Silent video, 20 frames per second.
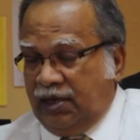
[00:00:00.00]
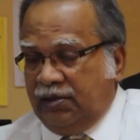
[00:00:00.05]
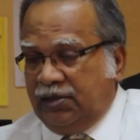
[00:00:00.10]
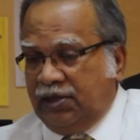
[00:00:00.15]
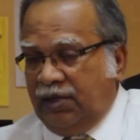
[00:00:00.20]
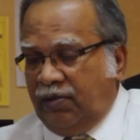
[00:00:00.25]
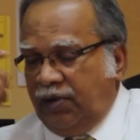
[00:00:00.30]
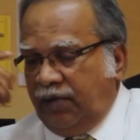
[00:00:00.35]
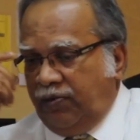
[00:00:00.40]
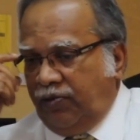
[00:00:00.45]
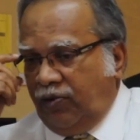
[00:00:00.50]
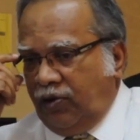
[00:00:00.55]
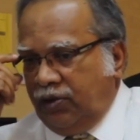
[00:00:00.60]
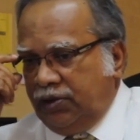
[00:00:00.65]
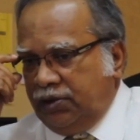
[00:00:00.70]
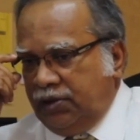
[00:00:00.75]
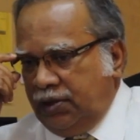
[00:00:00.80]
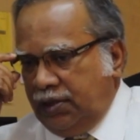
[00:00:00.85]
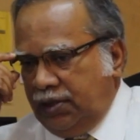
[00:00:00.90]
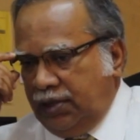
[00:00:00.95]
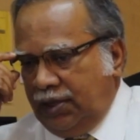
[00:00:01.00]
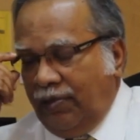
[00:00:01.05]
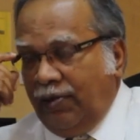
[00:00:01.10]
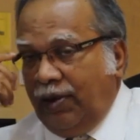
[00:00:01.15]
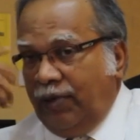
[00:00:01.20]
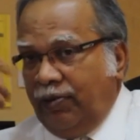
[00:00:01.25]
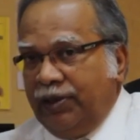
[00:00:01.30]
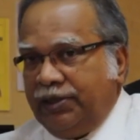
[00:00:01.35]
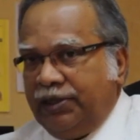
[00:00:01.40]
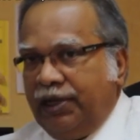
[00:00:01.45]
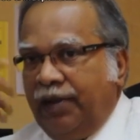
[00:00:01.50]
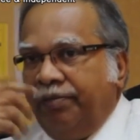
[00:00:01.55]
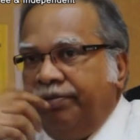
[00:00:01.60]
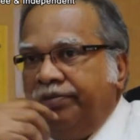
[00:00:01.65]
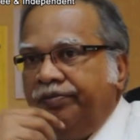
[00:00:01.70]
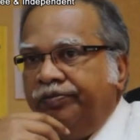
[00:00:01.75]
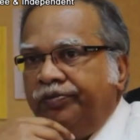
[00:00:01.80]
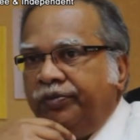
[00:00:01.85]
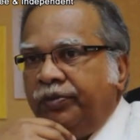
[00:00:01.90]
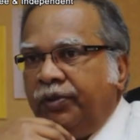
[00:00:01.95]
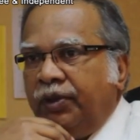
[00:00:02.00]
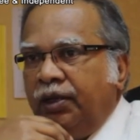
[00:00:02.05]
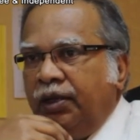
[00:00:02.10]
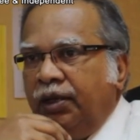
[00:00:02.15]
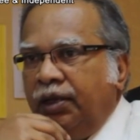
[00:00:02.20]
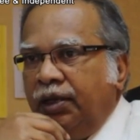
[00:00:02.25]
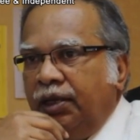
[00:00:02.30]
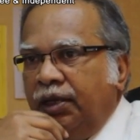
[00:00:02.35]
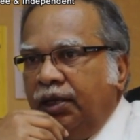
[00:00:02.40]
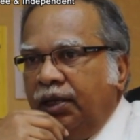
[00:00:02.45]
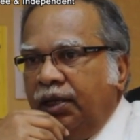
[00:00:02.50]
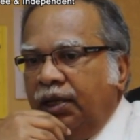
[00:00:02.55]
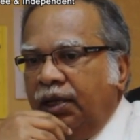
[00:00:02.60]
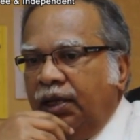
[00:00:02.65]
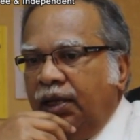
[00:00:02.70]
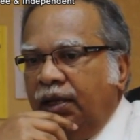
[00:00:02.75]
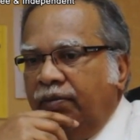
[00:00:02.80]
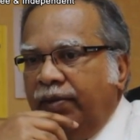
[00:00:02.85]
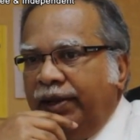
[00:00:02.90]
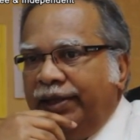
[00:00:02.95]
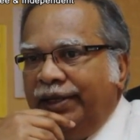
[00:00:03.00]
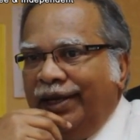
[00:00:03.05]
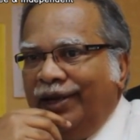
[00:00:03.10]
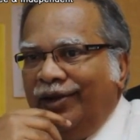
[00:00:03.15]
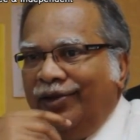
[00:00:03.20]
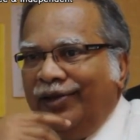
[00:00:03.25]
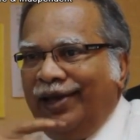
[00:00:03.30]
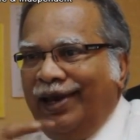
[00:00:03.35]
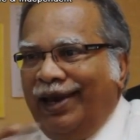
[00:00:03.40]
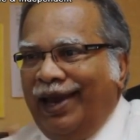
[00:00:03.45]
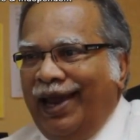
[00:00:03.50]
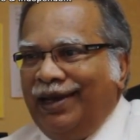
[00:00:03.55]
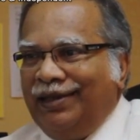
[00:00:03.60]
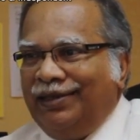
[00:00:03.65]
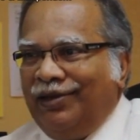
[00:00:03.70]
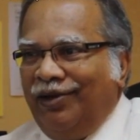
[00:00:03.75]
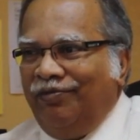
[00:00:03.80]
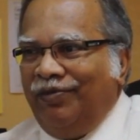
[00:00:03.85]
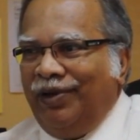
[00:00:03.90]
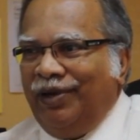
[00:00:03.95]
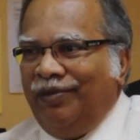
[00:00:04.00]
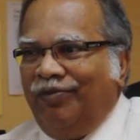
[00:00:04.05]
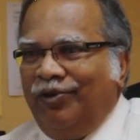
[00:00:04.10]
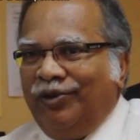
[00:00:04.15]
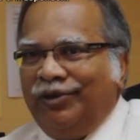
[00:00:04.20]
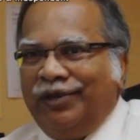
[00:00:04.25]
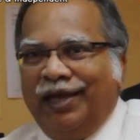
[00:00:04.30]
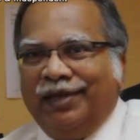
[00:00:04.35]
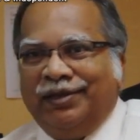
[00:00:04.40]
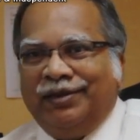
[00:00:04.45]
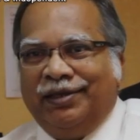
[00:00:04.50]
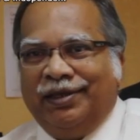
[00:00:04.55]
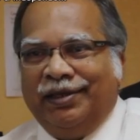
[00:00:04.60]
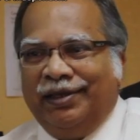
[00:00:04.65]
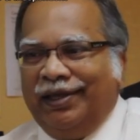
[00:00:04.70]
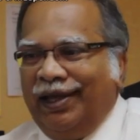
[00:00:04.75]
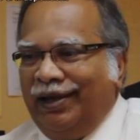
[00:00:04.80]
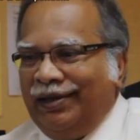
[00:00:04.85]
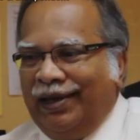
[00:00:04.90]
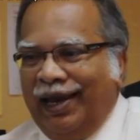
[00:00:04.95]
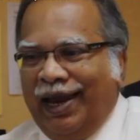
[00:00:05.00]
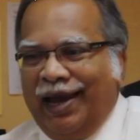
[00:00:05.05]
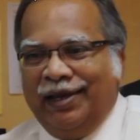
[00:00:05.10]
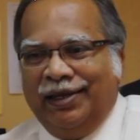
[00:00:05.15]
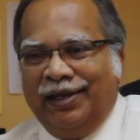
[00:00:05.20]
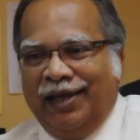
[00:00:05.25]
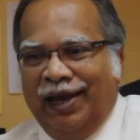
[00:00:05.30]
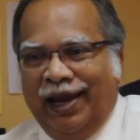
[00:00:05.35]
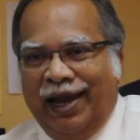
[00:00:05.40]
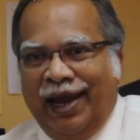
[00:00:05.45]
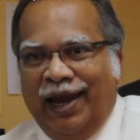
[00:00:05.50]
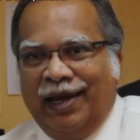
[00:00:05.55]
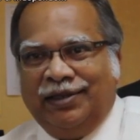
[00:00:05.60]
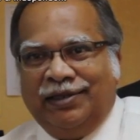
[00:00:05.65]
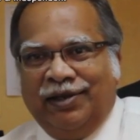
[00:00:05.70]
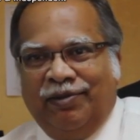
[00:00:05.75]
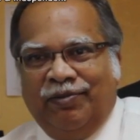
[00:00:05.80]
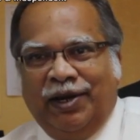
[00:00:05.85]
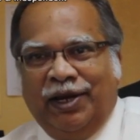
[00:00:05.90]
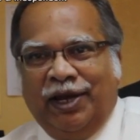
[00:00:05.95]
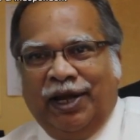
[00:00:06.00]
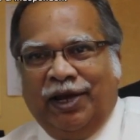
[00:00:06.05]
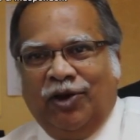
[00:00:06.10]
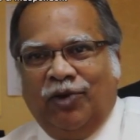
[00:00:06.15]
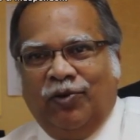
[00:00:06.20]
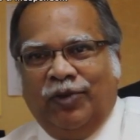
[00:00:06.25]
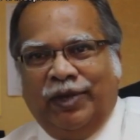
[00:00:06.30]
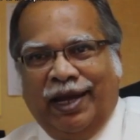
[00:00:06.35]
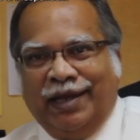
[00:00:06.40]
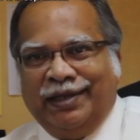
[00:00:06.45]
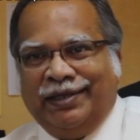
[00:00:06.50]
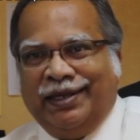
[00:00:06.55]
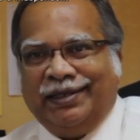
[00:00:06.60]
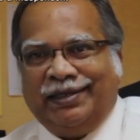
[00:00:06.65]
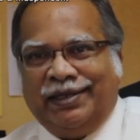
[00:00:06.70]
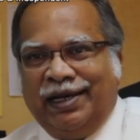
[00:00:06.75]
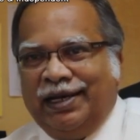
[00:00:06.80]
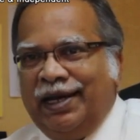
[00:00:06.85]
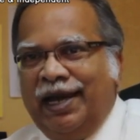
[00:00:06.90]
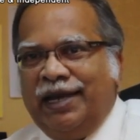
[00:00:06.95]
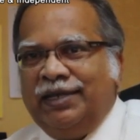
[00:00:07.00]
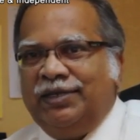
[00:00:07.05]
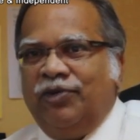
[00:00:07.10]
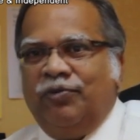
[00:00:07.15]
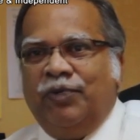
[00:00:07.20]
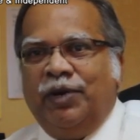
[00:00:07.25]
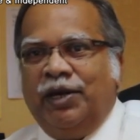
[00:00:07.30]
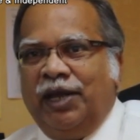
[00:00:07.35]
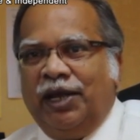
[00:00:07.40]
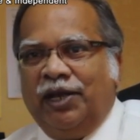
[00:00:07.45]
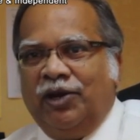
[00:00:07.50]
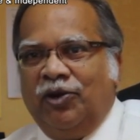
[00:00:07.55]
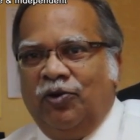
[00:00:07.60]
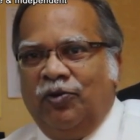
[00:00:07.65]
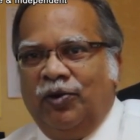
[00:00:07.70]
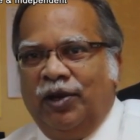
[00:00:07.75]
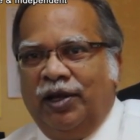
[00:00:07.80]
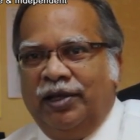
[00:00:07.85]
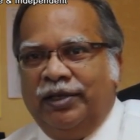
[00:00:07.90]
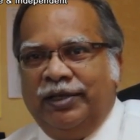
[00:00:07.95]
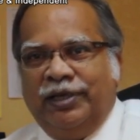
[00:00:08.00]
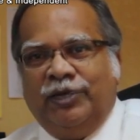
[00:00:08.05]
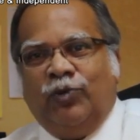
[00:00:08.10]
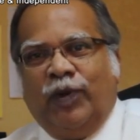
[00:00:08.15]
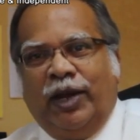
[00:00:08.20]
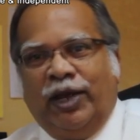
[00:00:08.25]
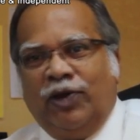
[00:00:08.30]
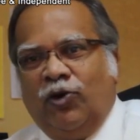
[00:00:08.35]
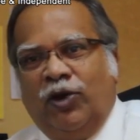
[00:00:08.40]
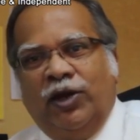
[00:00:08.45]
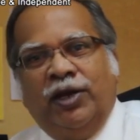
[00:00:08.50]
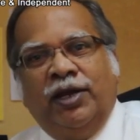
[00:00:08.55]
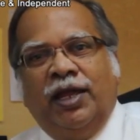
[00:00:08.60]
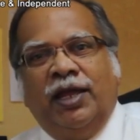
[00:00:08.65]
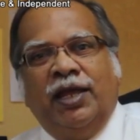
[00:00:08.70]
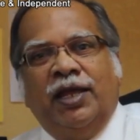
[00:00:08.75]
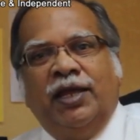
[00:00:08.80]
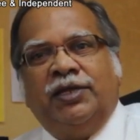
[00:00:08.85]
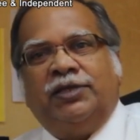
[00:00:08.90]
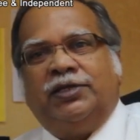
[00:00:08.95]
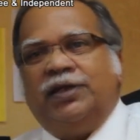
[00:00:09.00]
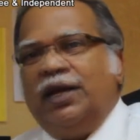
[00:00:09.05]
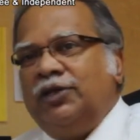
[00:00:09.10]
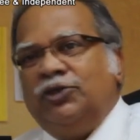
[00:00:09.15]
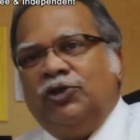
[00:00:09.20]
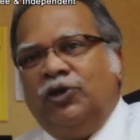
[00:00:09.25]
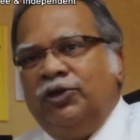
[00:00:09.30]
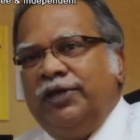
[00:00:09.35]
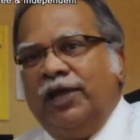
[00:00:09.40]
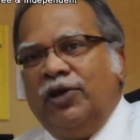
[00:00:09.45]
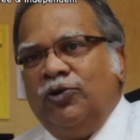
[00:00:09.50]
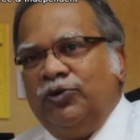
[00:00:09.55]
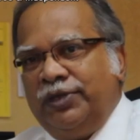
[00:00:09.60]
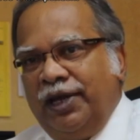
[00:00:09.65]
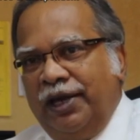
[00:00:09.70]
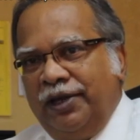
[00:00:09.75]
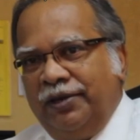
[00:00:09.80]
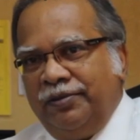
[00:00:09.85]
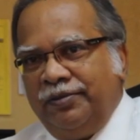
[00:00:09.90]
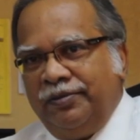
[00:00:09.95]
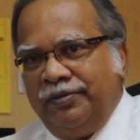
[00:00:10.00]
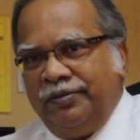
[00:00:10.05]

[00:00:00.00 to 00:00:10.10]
some reports. There might be some. But then, the lands have been possessed. Their lands have been taken over. The ancestral lands have been taken over. This is what I call it structural genocide.